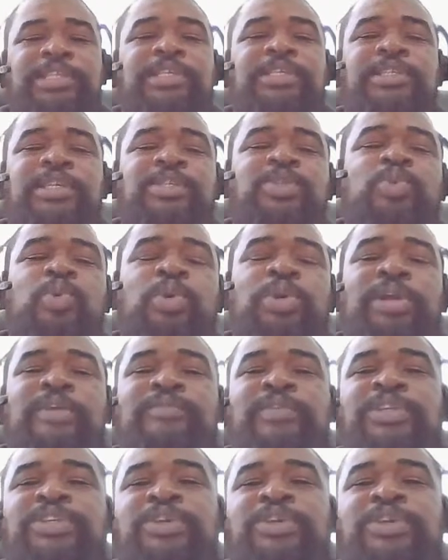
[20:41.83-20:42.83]
This is the story
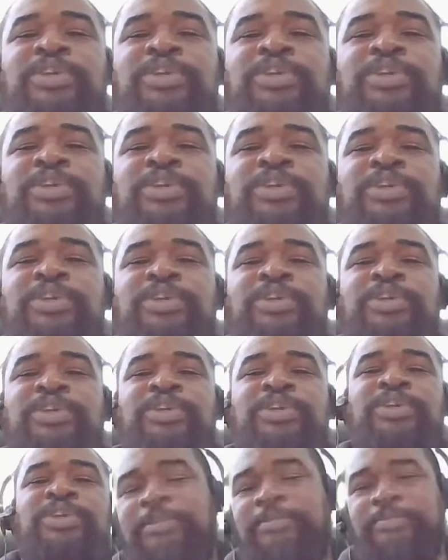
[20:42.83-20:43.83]
of the church in
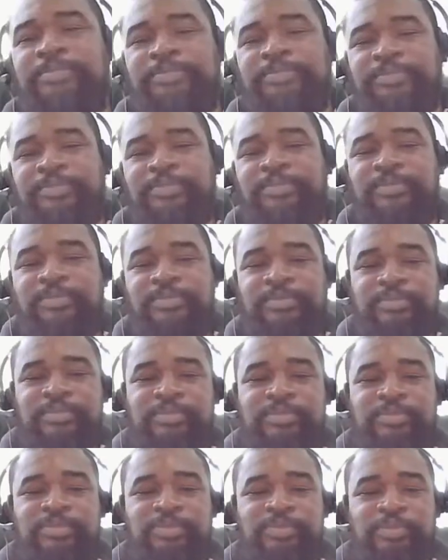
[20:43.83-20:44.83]
St. Anne,
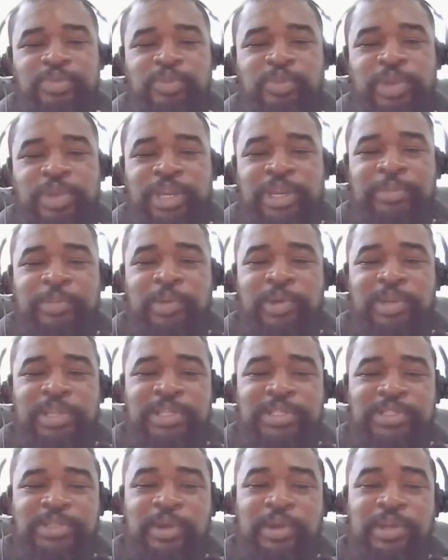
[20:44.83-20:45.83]
where the
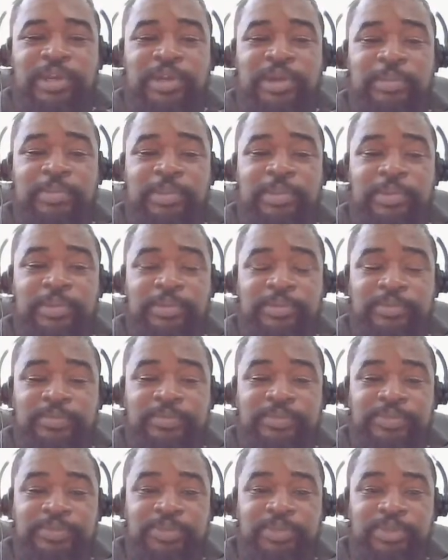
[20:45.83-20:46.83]
police turned up,
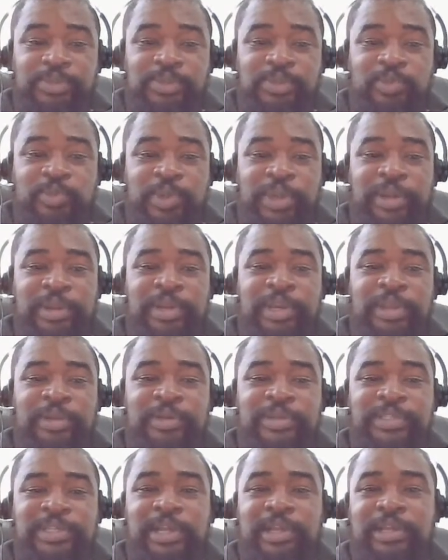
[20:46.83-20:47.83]
where
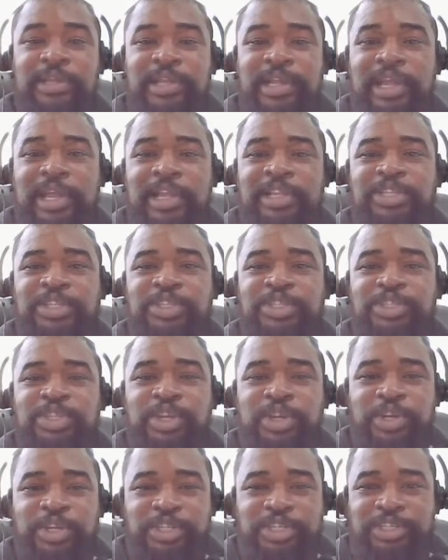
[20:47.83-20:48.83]
there was a
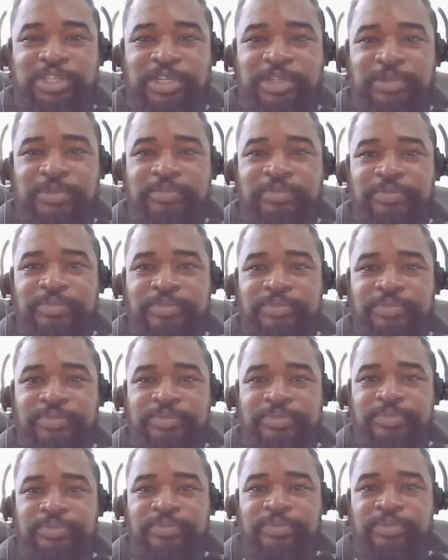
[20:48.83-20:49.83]
church
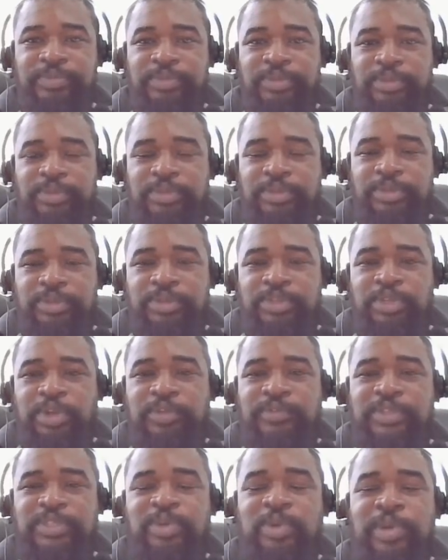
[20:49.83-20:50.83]

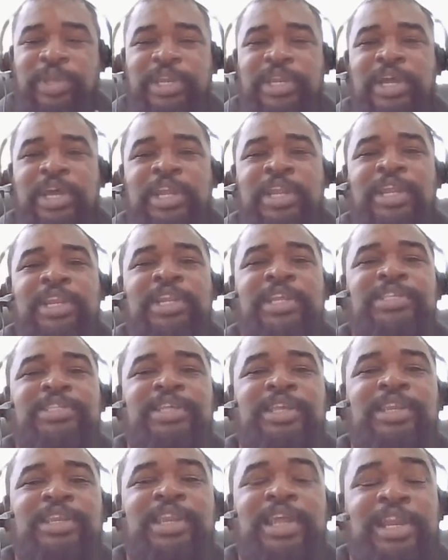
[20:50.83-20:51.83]
service going on, and they
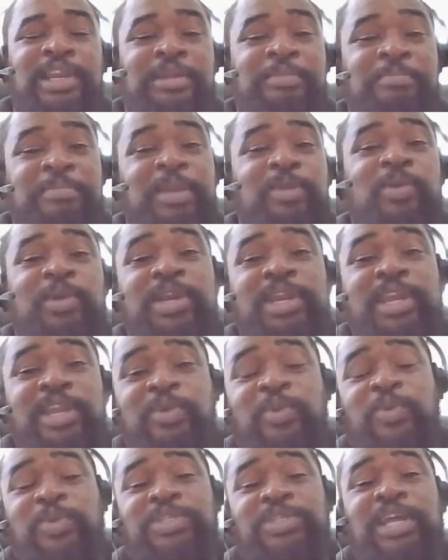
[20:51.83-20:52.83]
said, and the big word
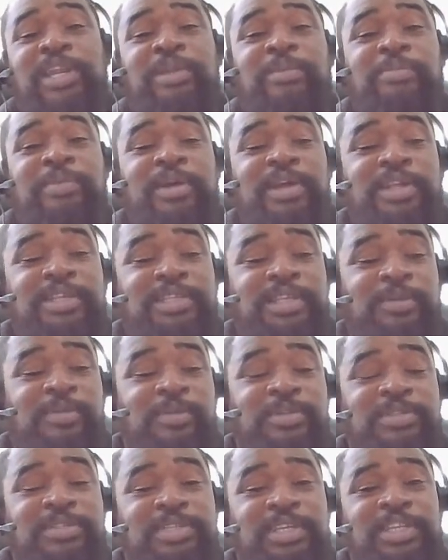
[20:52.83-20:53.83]
they used that the
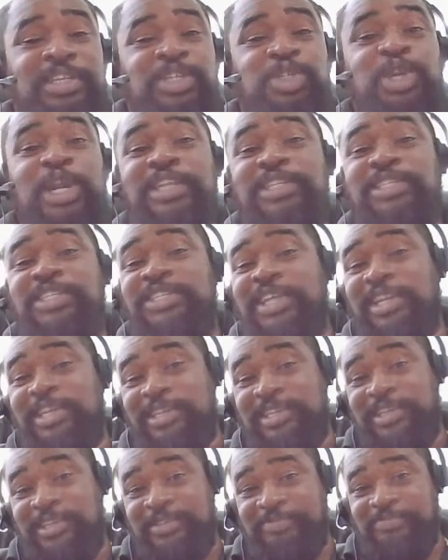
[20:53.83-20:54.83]
pastor was
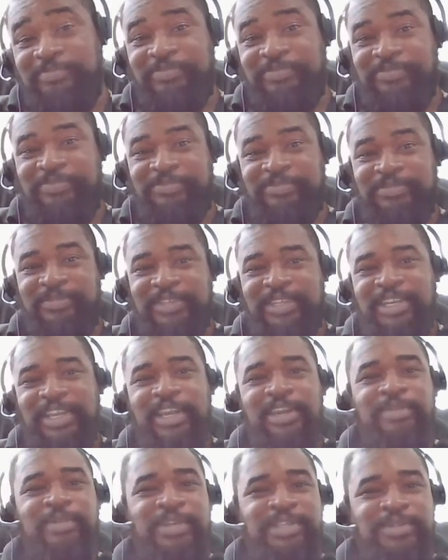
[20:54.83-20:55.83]
transgender.
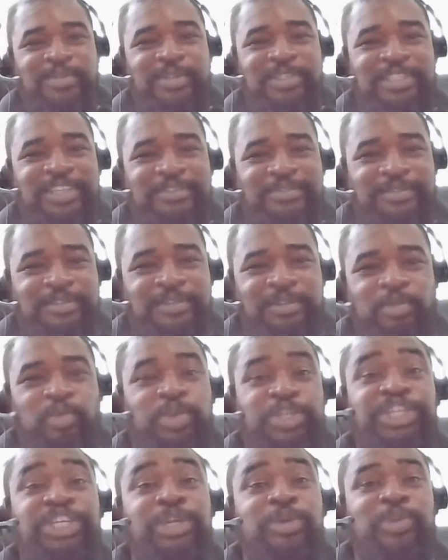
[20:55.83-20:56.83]
In other words, it was difficult.
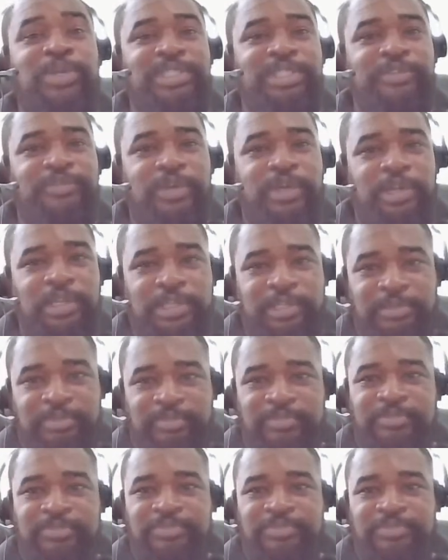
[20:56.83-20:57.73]
She was difficult.